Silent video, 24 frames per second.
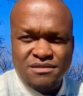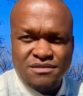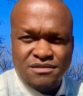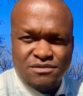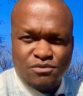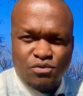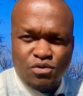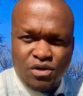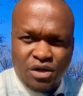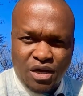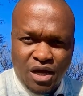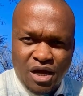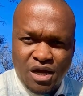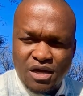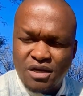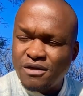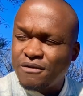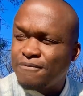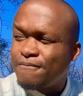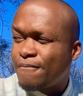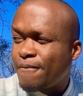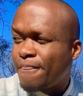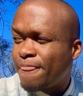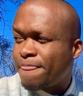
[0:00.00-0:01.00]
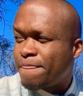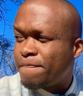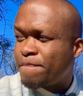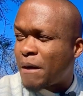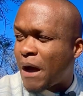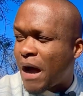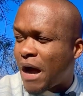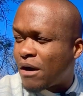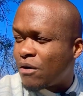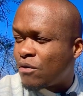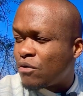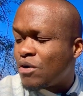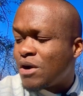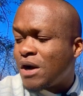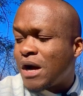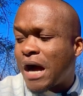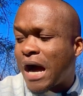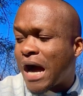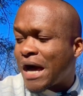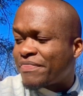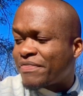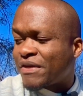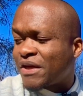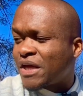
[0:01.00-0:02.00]
Okay? Now,
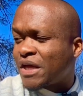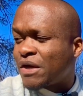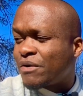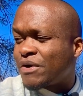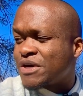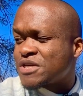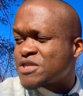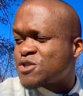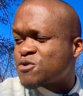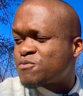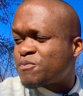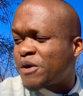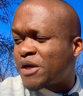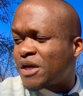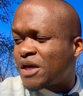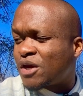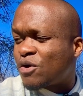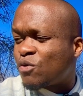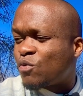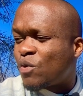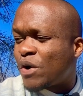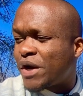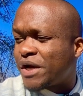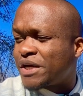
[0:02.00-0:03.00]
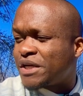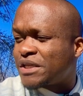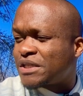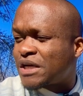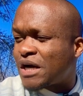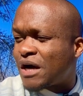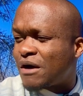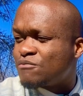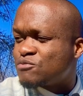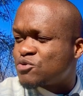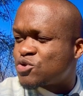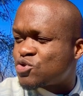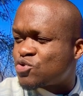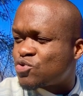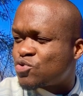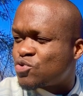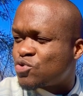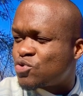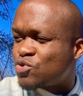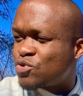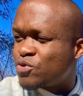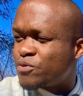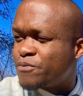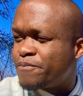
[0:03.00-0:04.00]
I think he was speaking when it comes
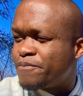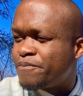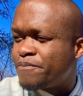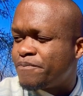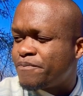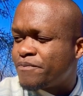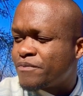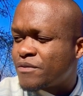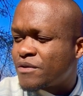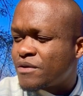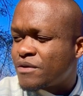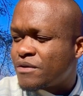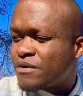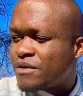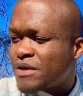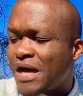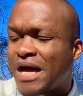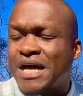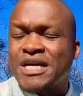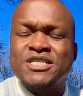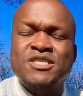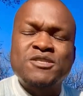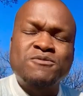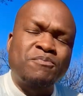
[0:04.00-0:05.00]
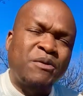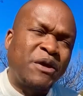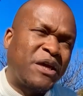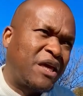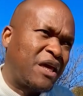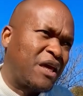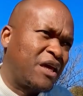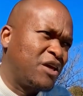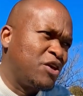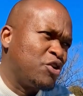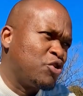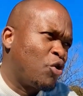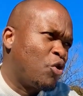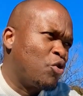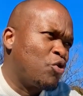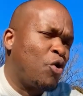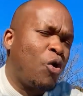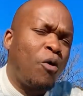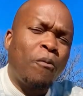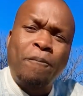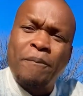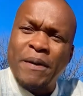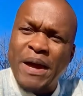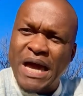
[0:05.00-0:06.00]
to speaking,
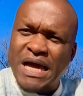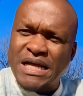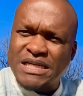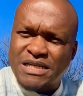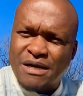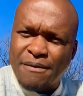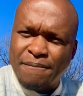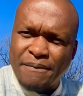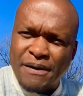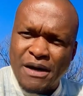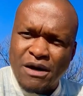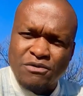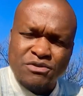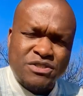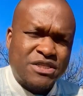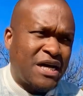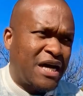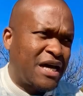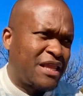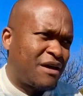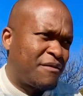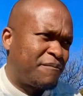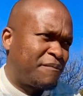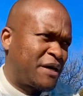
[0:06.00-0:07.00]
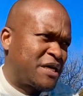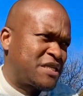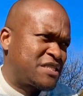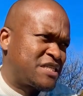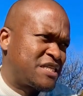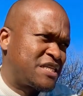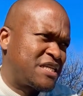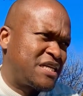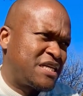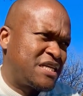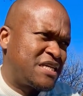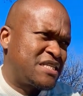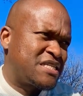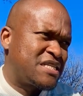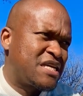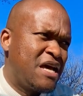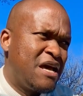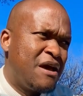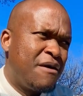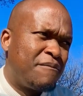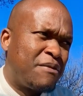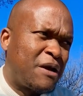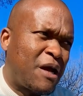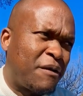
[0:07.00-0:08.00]
bad about other parties,
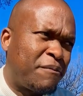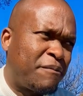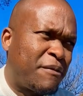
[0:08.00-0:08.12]
black